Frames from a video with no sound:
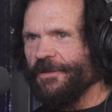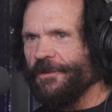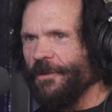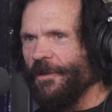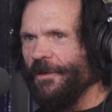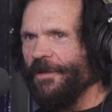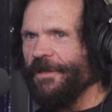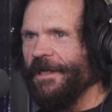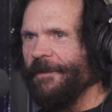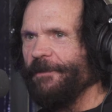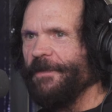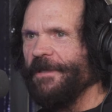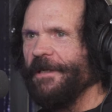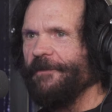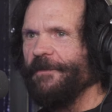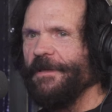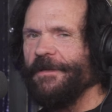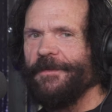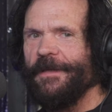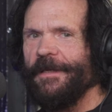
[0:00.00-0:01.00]
growing up and
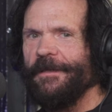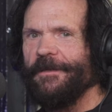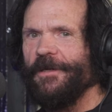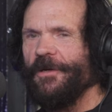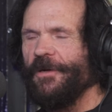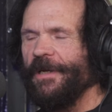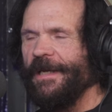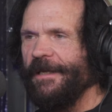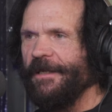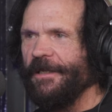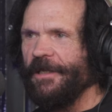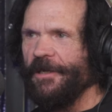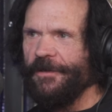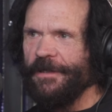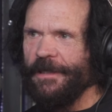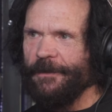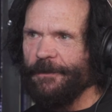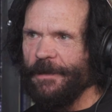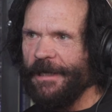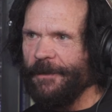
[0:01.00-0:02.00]
everything, Hank
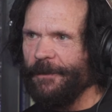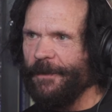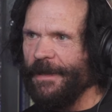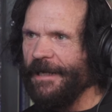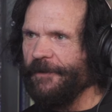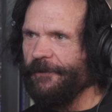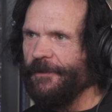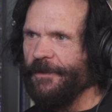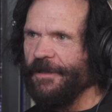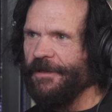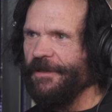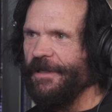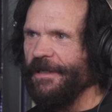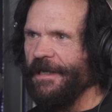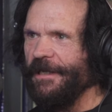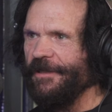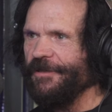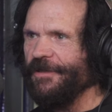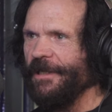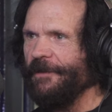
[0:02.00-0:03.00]
Aaron, they brought him back for the
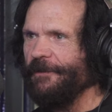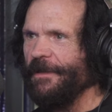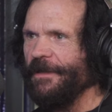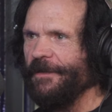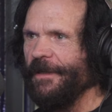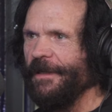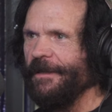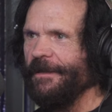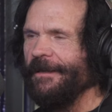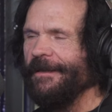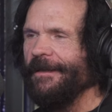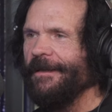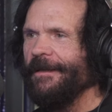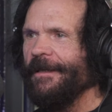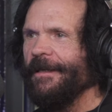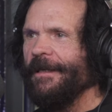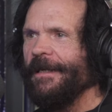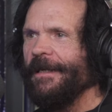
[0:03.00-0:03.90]
DH and everything. Mm-hmm.